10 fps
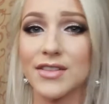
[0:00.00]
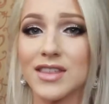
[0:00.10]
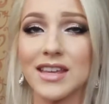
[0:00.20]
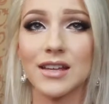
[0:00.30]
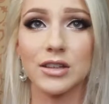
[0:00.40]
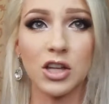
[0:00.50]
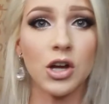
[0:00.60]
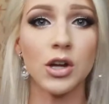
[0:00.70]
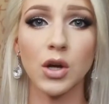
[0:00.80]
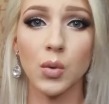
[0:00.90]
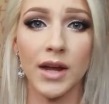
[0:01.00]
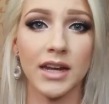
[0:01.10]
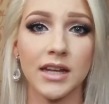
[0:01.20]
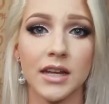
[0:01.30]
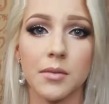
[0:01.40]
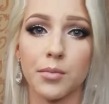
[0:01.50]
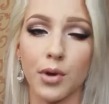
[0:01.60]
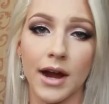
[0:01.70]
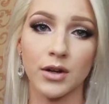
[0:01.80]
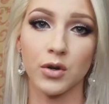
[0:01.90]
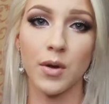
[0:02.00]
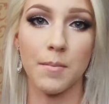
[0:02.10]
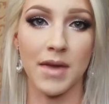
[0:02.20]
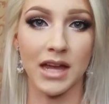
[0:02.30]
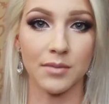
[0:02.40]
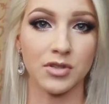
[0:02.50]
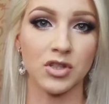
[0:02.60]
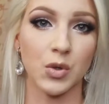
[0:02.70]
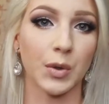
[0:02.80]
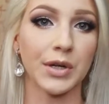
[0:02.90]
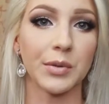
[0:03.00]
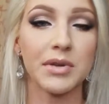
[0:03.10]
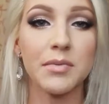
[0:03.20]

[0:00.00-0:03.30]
the long-awaited bridal makeup tutorial.